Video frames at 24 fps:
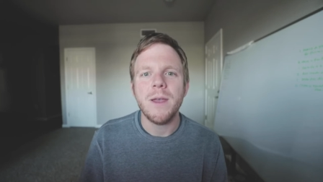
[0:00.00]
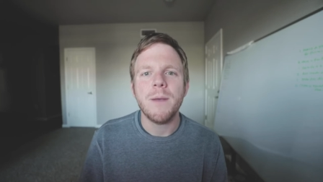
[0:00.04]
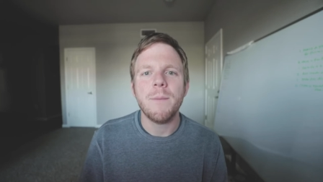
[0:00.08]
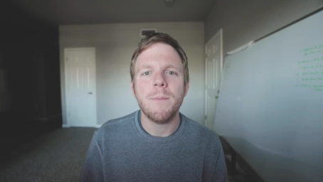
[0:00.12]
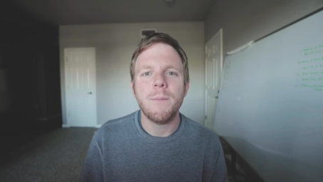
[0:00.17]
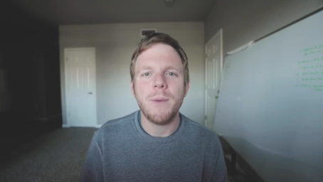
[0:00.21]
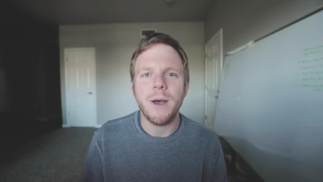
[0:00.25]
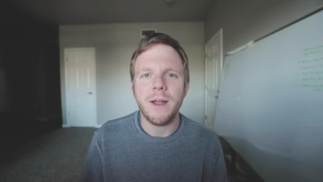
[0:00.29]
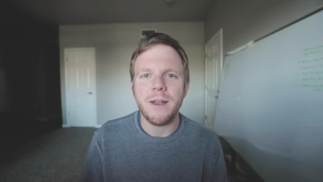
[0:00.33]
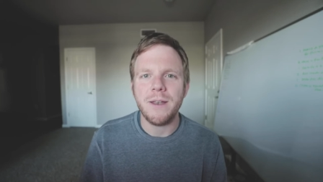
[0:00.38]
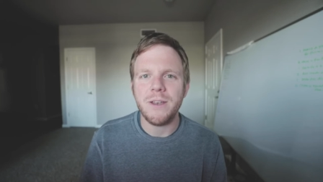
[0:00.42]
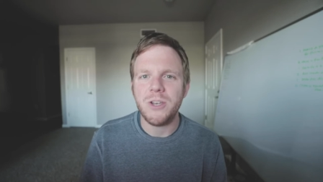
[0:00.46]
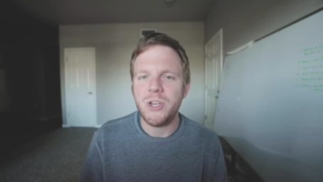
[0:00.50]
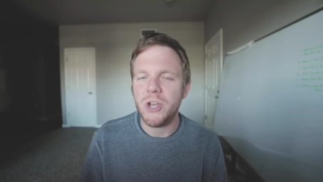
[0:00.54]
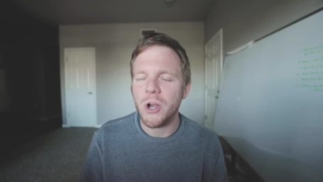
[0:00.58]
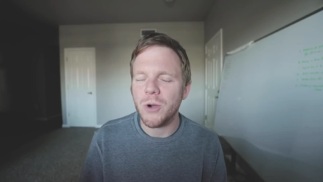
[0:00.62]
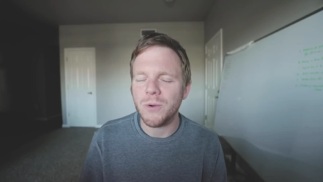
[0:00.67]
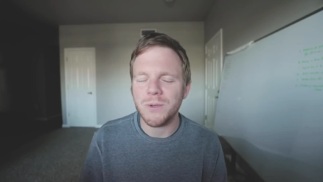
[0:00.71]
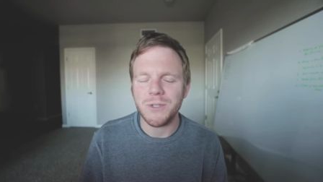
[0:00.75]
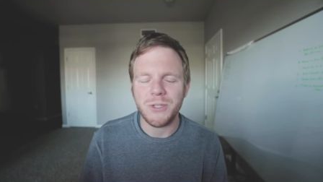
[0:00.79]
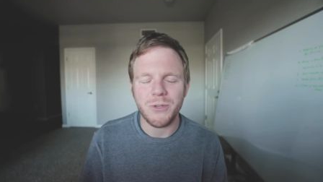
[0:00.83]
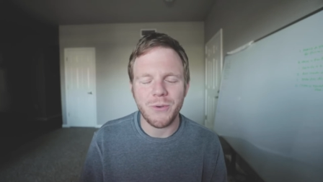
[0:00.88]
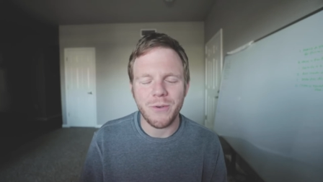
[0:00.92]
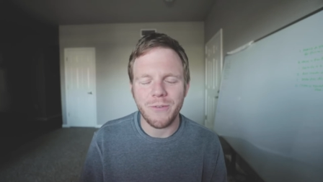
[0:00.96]
But
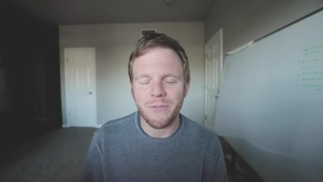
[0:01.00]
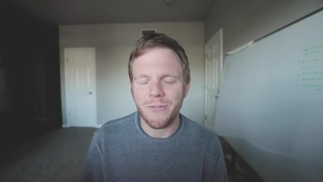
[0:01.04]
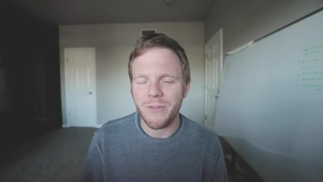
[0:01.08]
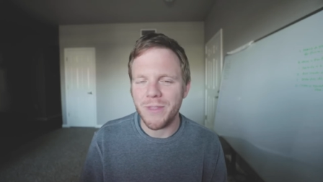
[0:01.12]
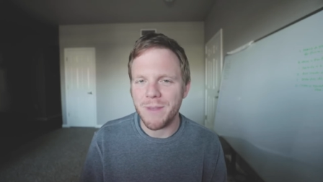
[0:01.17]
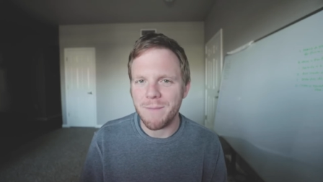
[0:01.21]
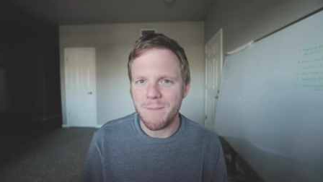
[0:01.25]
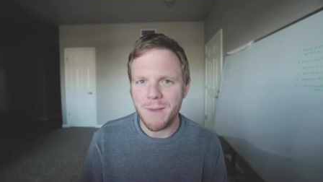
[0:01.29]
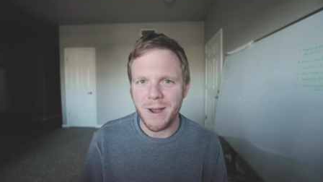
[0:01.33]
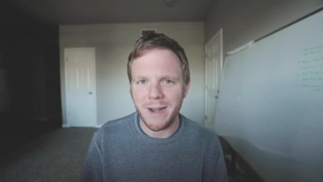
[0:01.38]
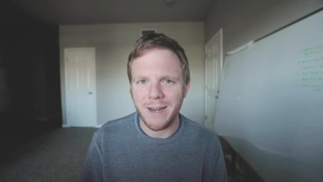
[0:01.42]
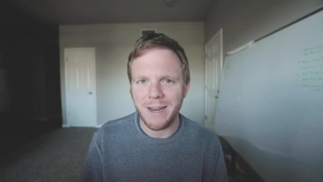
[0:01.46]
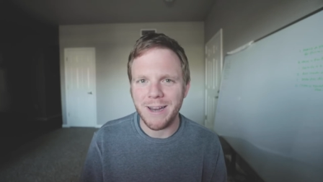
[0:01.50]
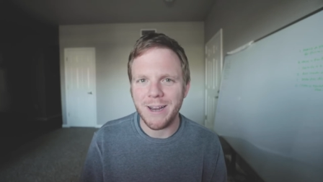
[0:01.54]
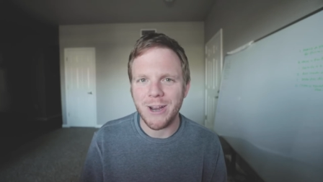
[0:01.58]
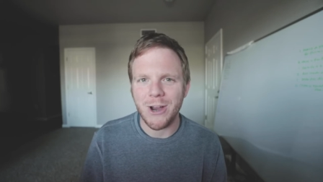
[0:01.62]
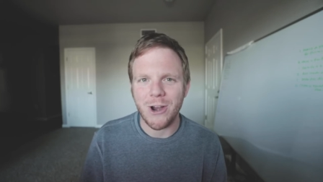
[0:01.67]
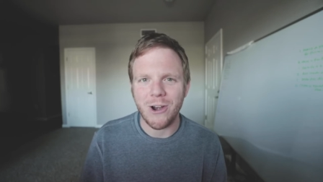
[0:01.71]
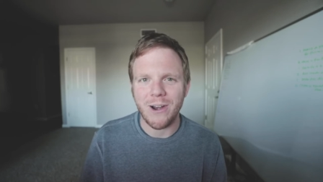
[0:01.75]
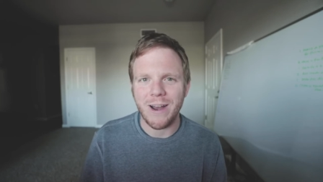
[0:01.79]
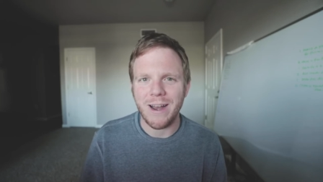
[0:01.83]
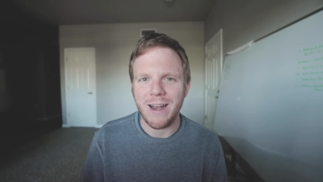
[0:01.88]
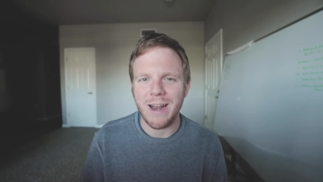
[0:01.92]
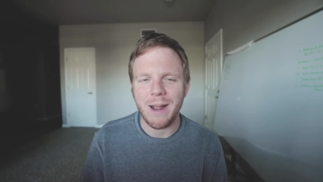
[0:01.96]
don't do it for the money.
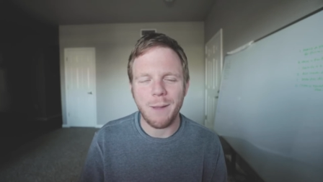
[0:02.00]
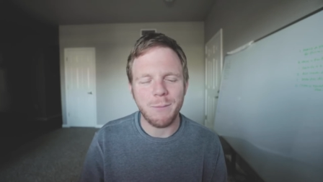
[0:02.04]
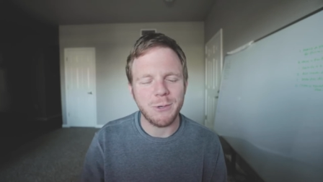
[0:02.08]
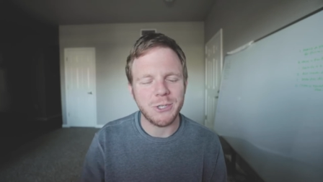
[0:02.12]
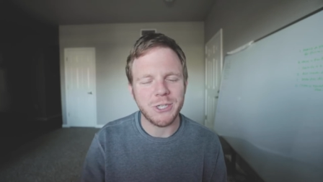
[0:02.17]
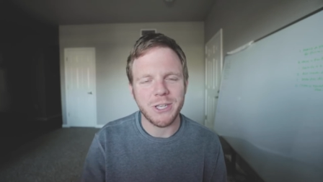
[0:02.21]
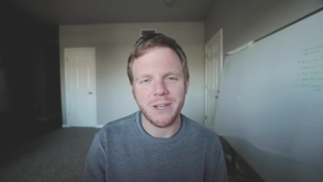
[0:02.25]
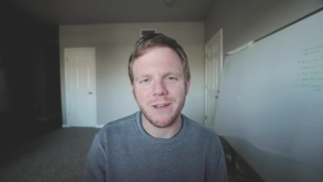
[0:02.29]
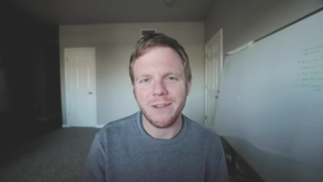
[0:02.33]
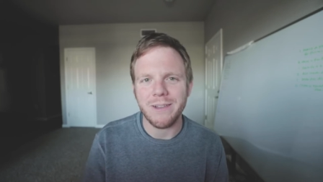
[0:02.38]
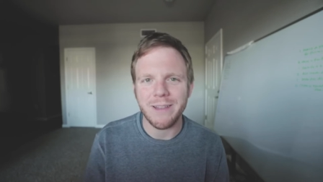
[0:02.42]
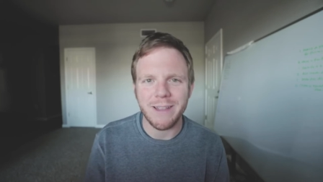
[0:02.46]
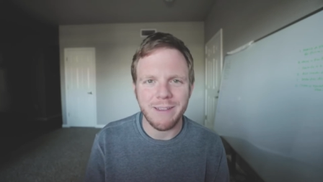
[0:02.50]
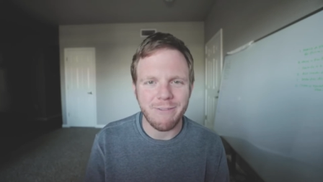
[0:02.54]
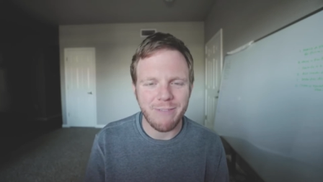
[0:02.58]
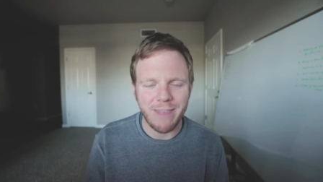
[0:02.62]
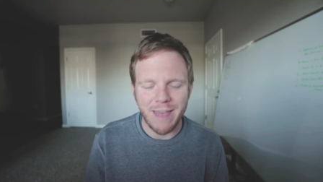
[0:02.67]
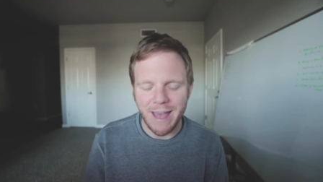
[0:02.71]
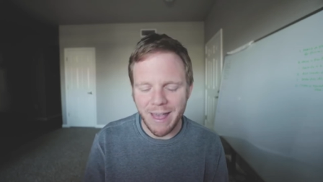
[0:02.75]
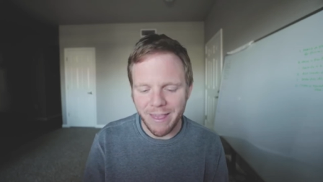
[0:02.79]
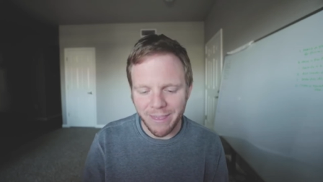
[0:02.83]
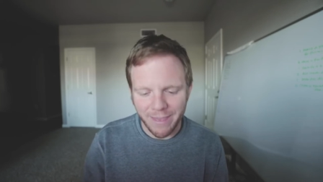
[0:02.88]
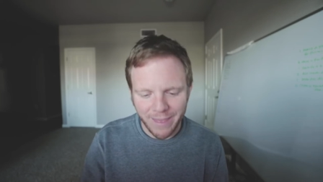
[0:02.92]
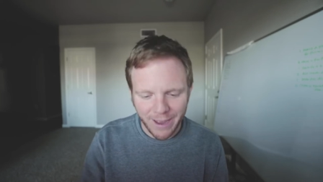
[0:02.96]
All right. I'm just going to leave
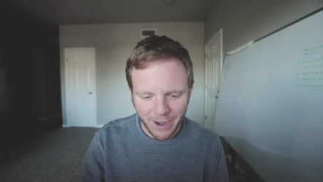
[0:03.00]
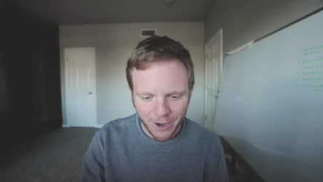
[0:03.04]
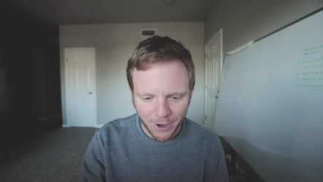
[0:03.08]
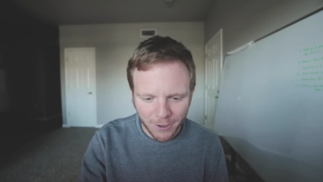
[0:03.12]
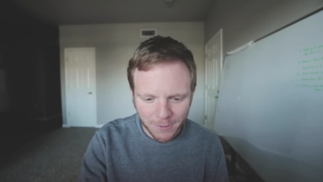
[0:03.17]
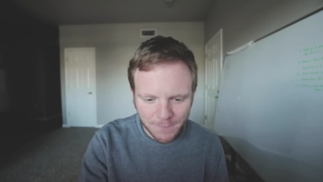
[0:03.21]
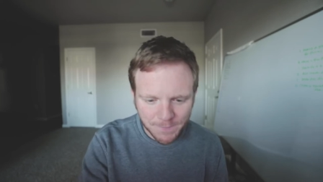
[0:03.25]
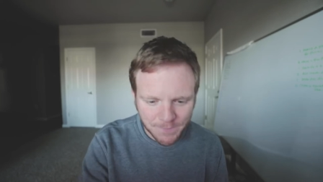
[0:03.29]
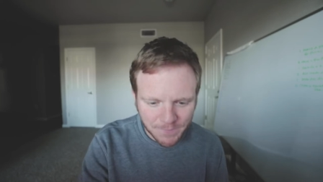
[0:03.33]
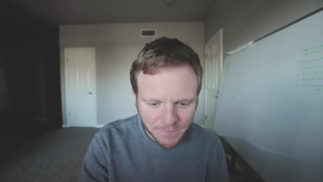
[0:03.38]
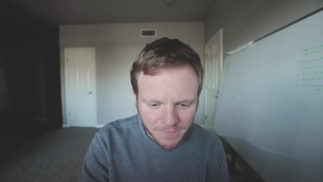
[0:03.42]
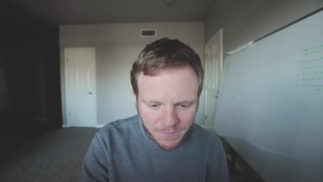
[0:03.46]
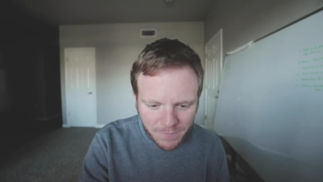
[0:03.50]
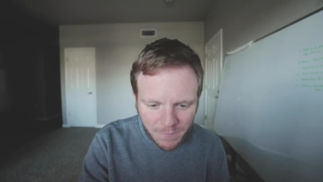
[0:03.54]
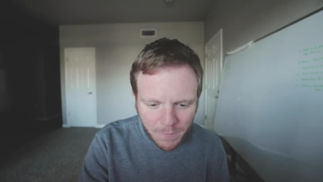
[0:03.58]
that there.